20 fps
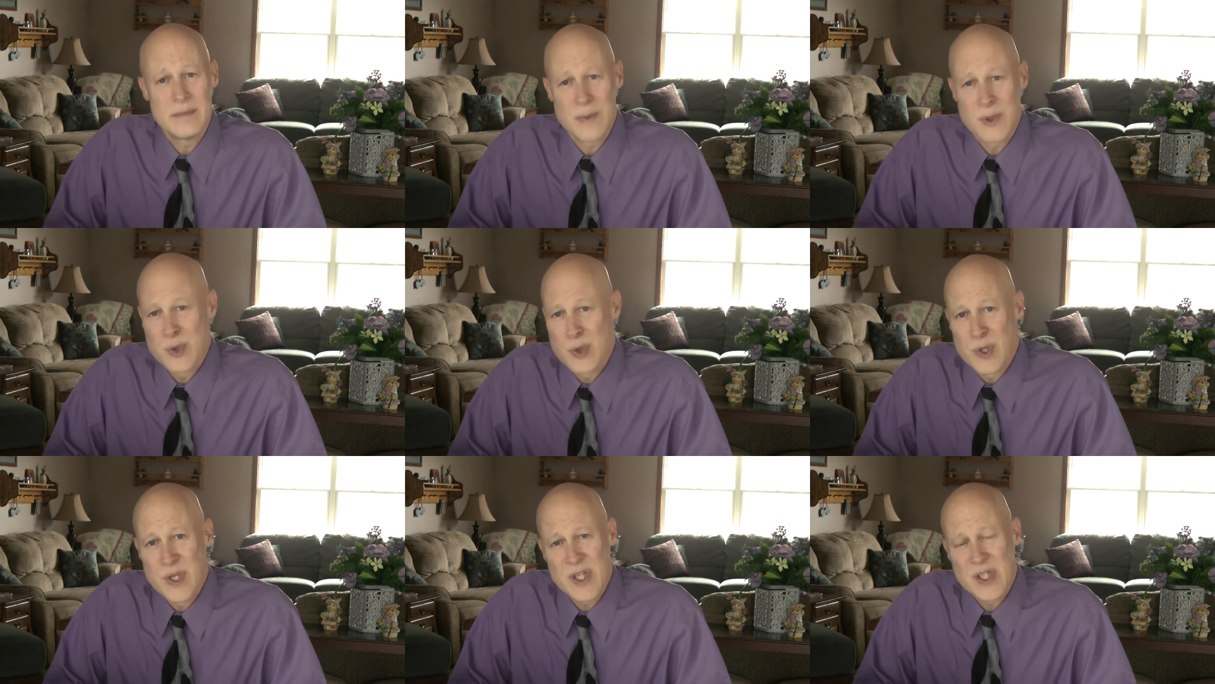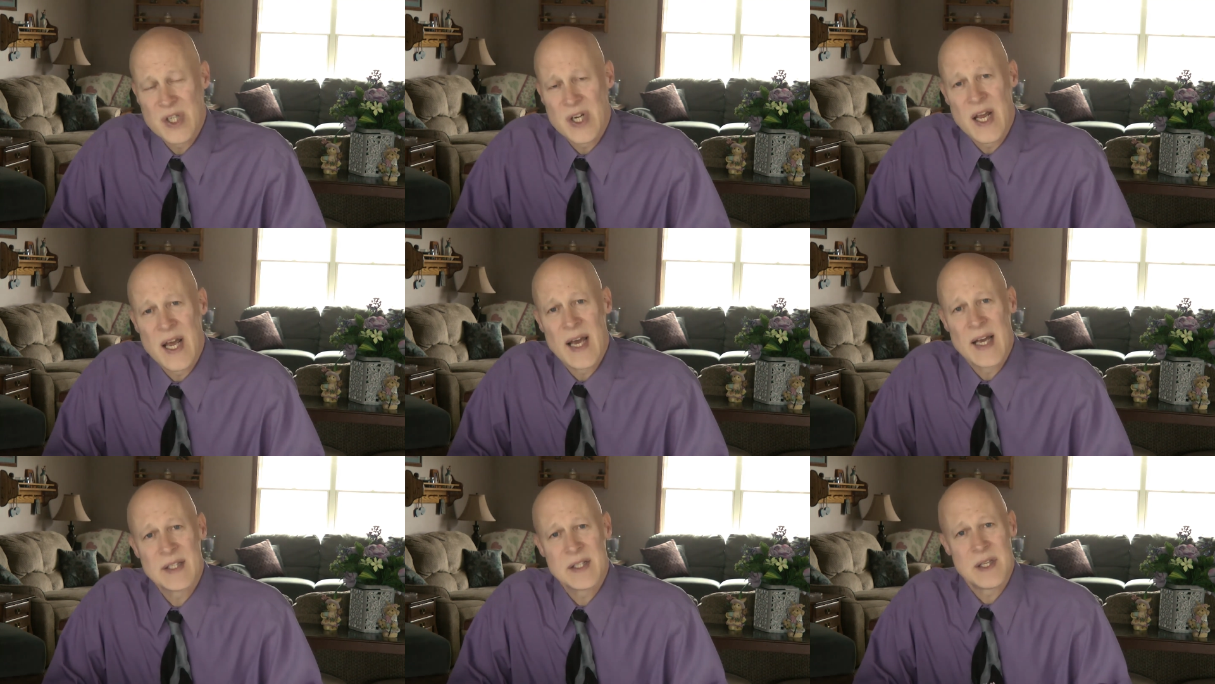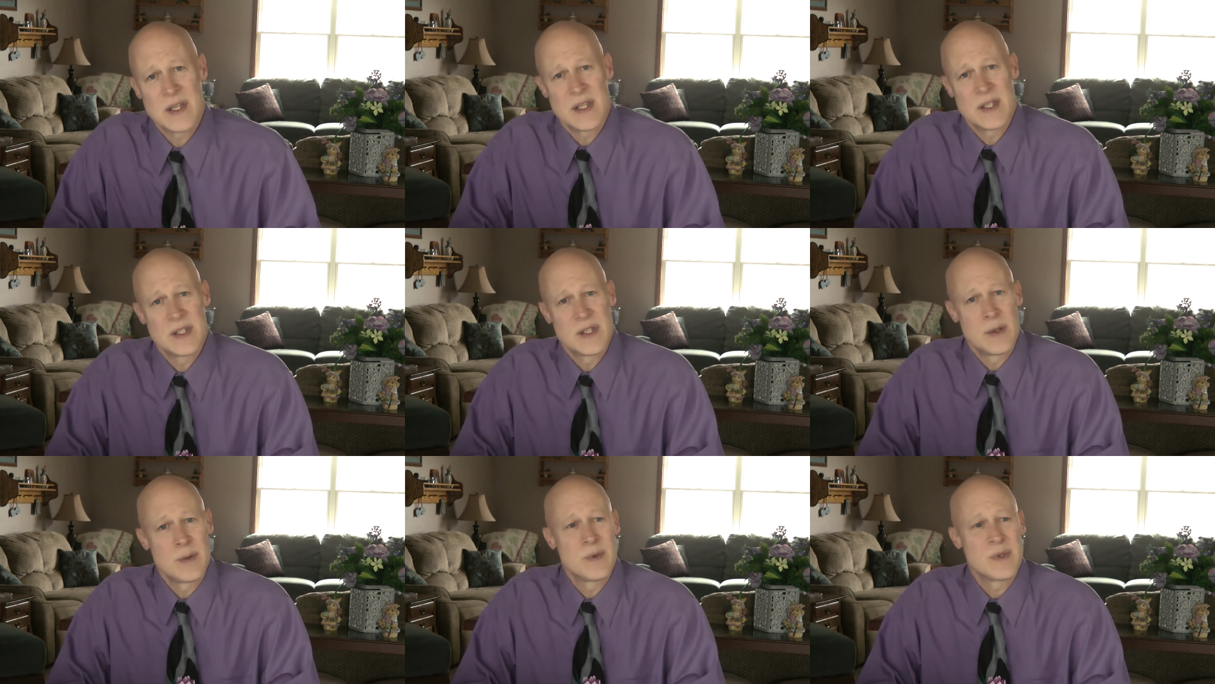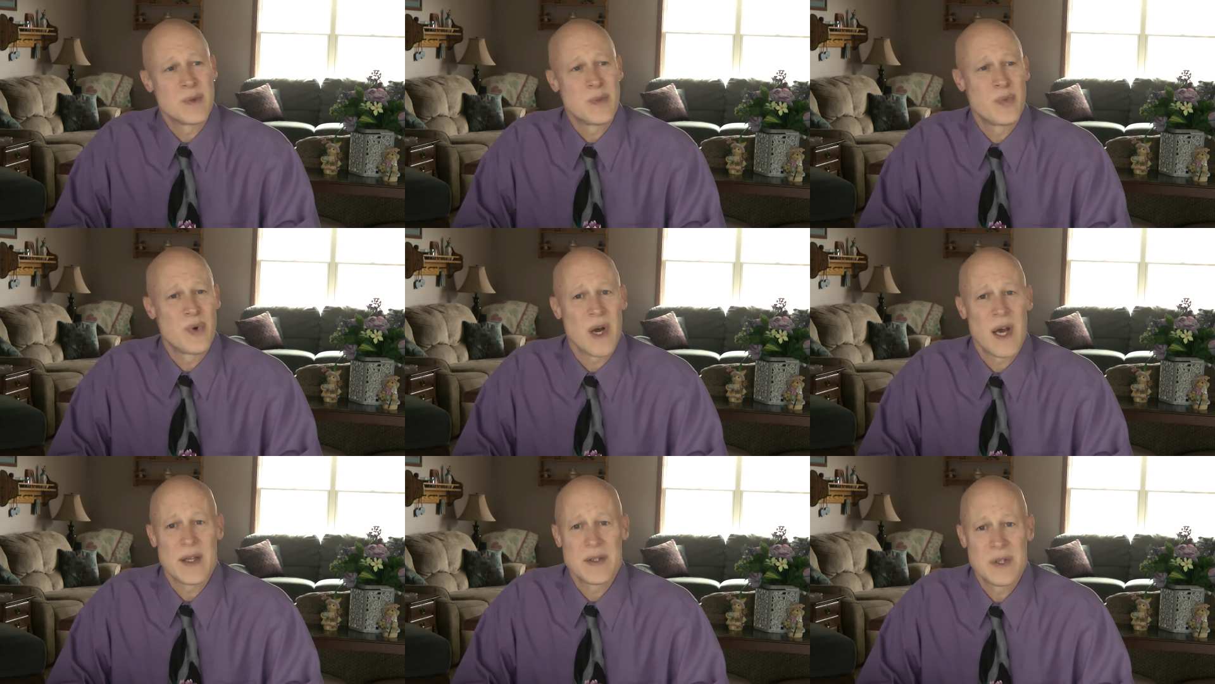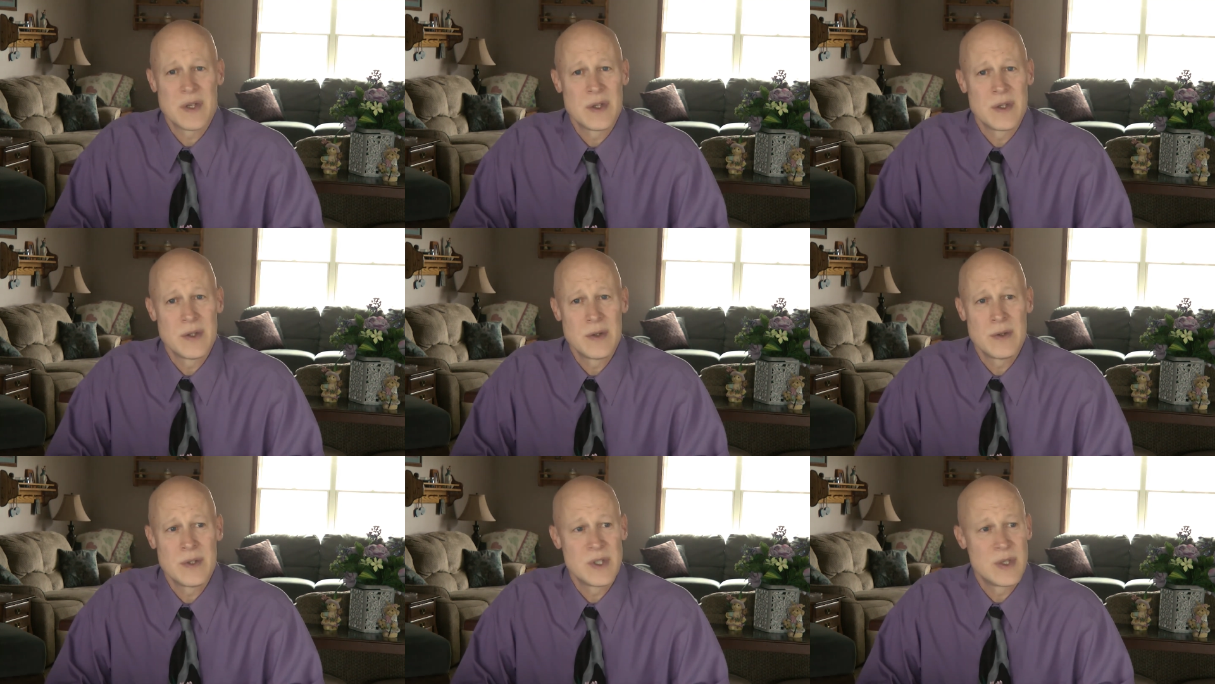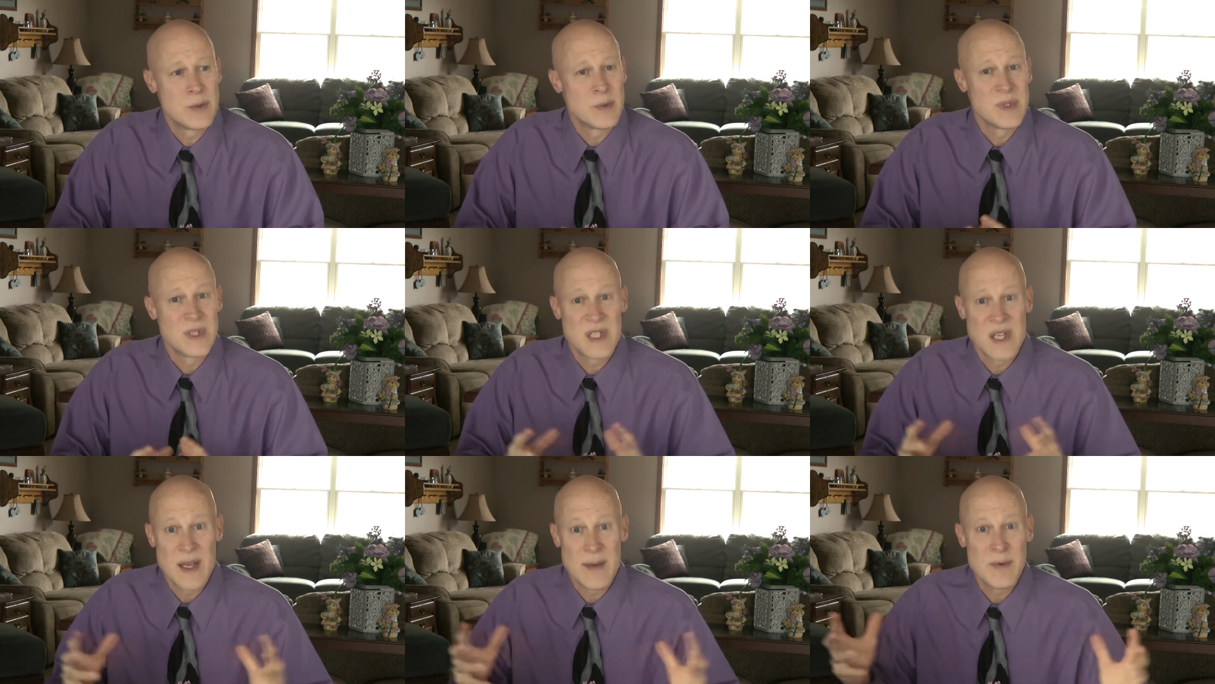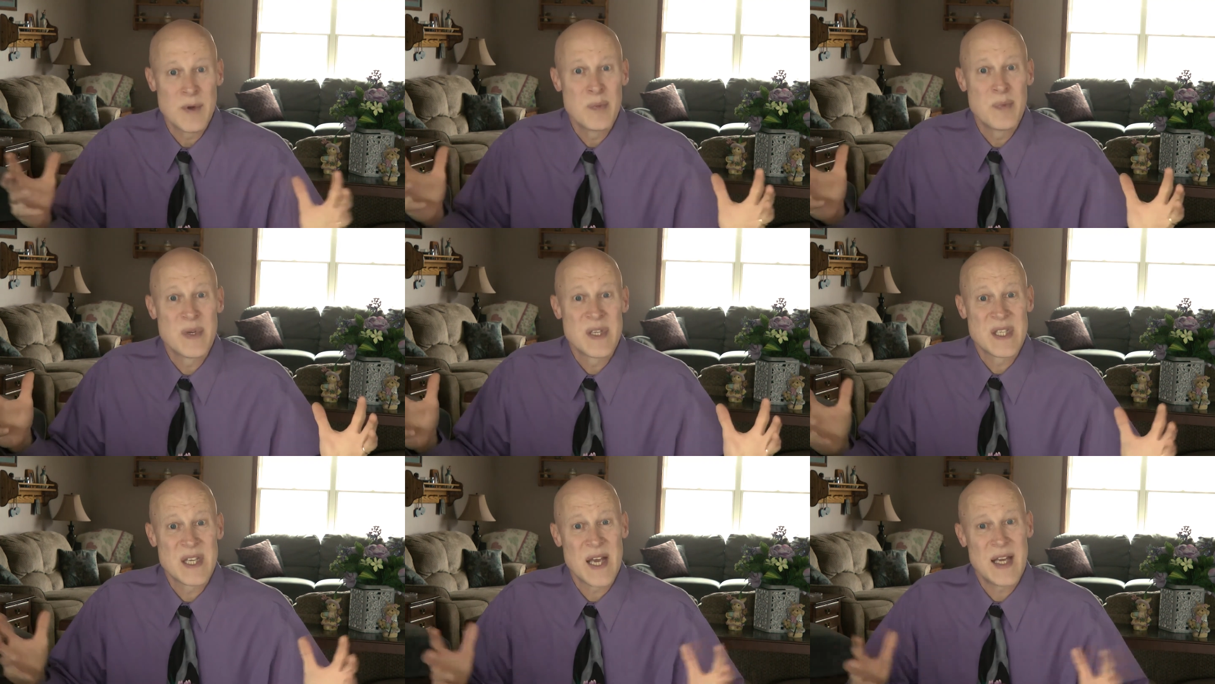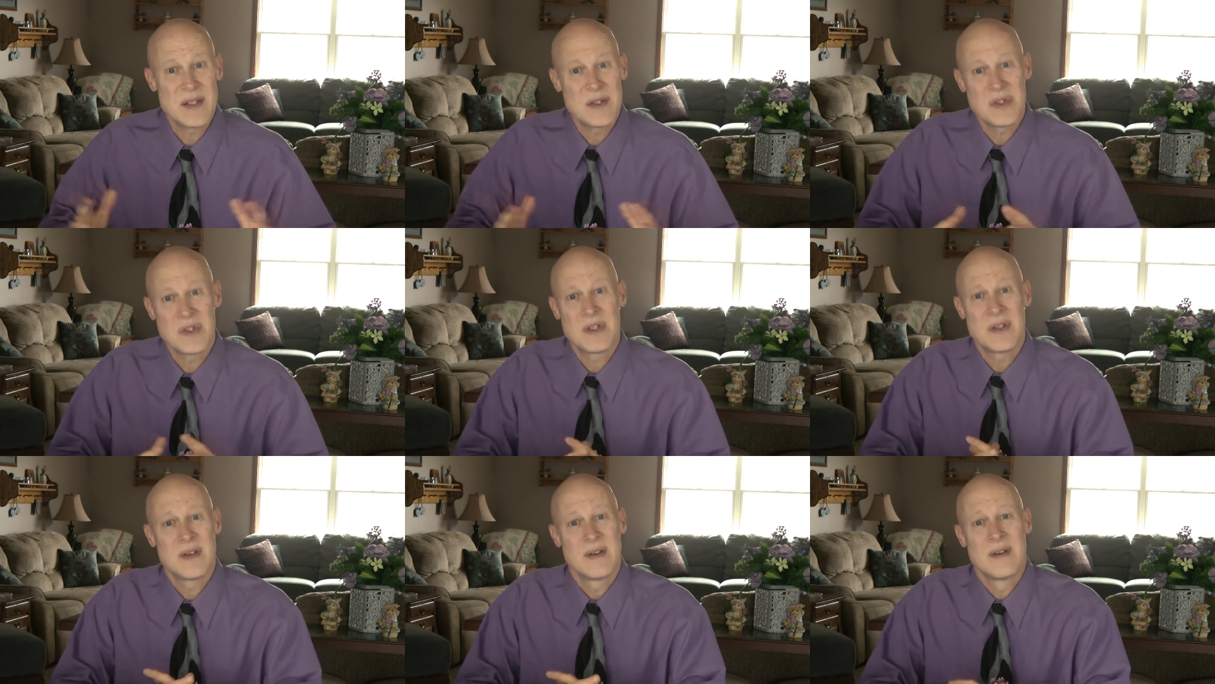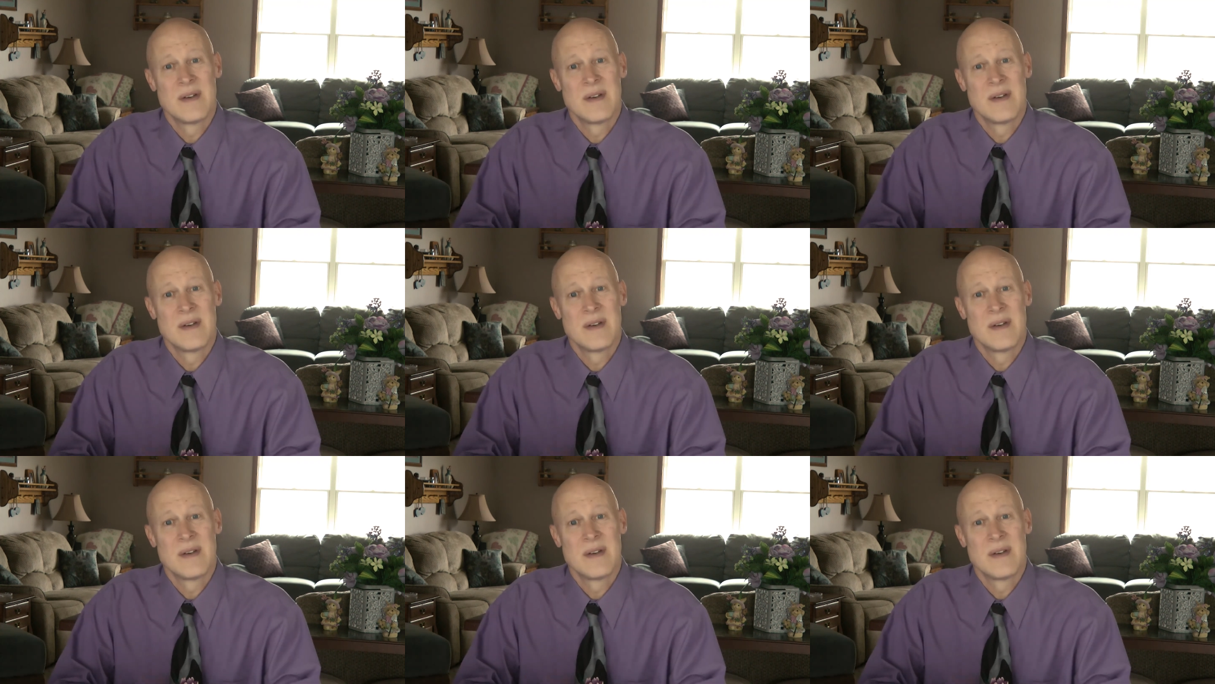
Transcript: tradition has it that she was a prostitute, she was demon possessed.